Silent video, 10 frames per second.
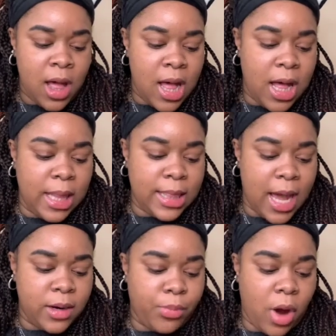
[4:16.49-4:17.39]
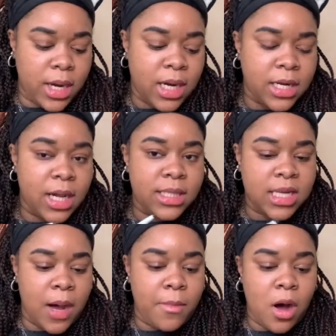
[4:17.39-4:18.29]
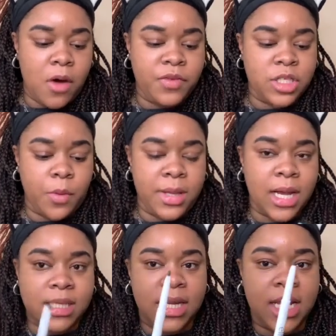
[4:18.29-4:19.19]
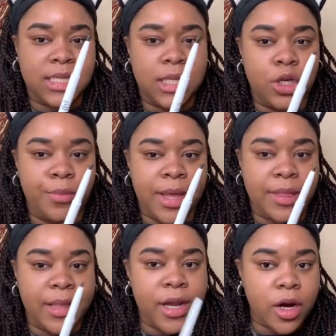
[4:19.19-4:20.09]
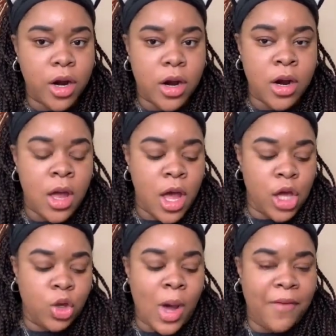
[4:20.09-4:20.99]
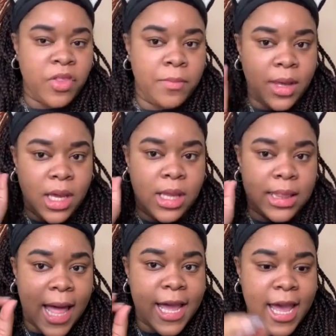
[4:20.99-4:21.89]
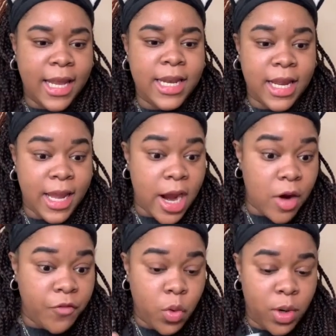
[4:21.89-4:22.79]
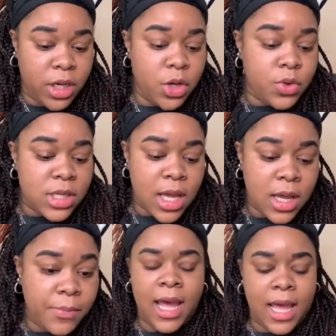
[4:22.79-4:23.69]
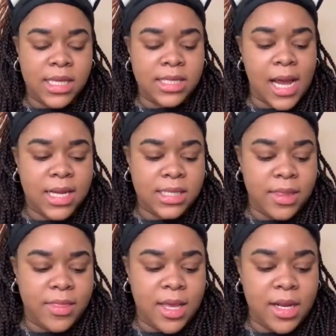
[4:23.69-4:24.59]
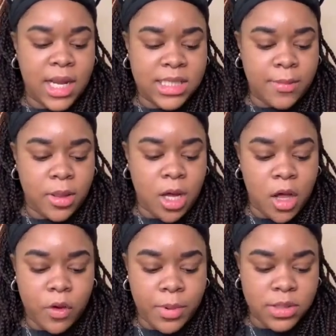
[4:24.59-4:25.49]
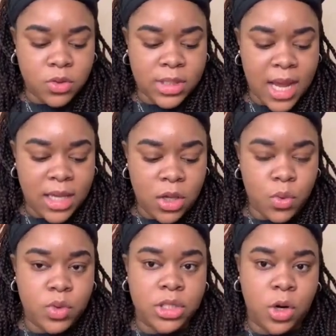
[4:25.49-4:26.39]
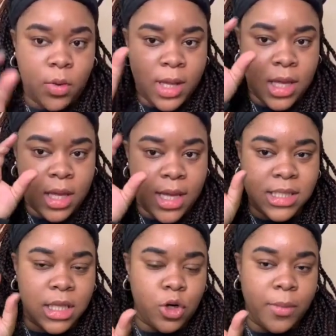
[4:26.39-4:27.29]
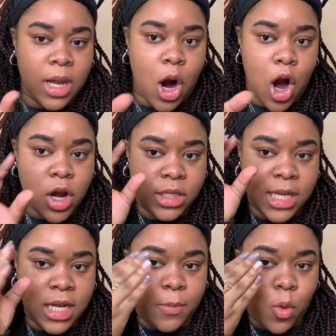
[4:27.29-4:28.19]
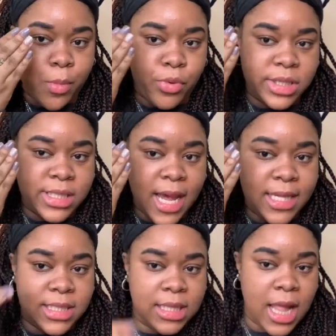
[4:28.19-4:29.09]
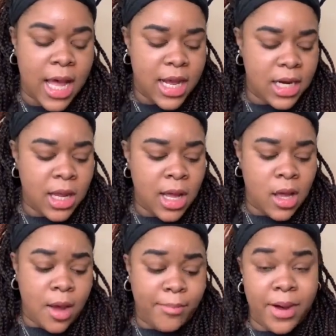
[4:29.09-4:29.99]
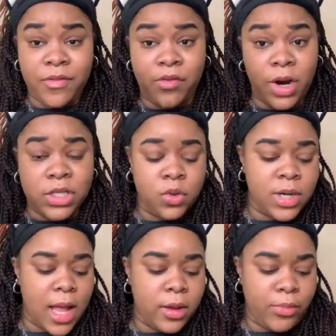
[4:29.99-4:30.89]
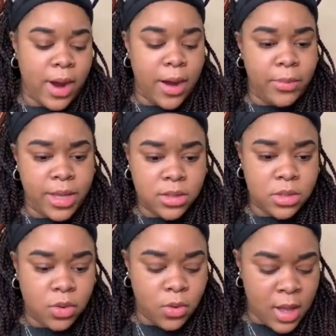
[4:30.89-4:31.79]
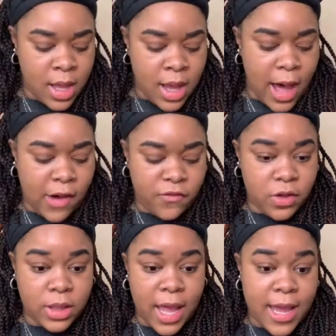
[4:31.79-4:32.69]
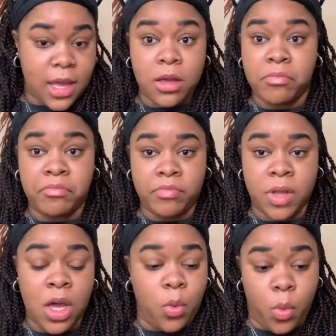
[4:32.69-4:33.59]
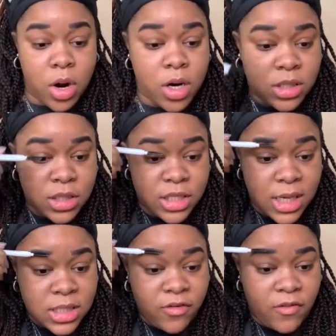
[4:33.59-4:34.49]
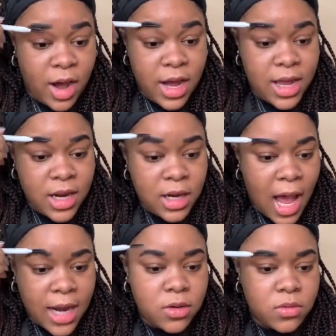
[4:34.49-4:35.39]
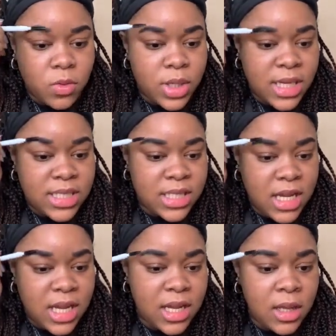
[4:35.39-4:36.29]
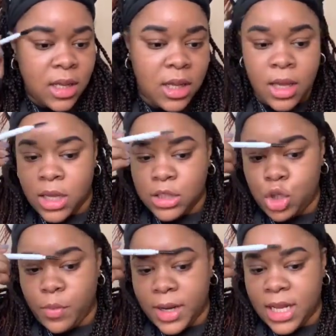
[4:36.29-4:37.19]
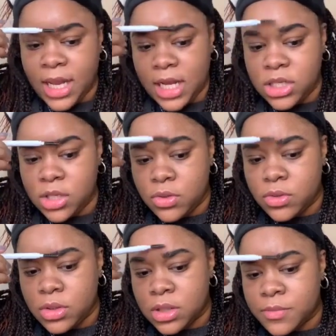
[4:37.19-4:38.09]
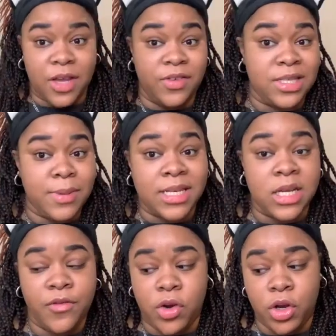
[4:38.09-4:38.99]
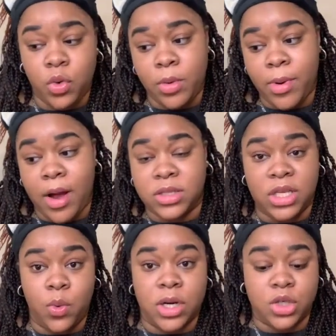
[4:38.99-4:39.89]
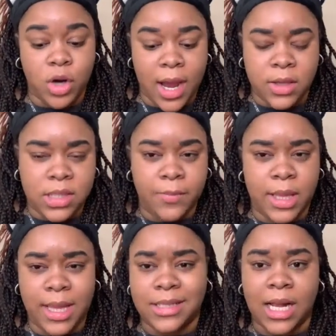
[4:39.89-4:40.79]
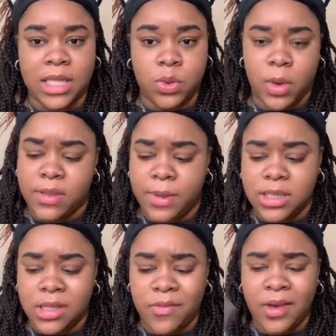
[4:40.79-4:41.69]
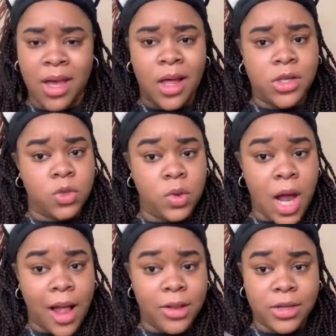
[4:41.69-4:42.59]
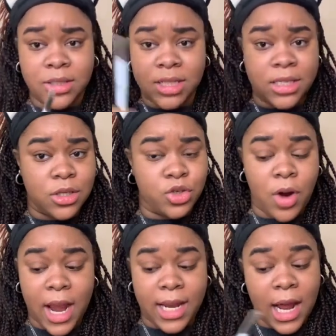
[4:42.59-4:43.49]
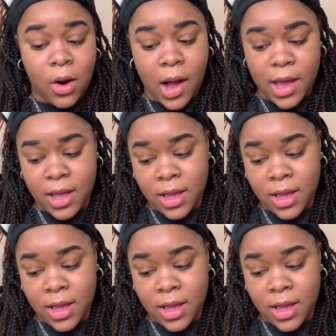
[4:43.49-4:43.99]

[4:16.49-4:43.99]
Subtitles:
a lot of product does come off, so because it is a little bit thicker, you have to be light-handed and careful when using it. It's not as thin as some of the other pencils I use, so it's a little bit harder to get a more precise line. But for a $2 brow pencil, I feel like it worked just fine. I don't really see too many issues, especially if you're new to brows and you want to try out something that's not too expensive. $2 just to try it out,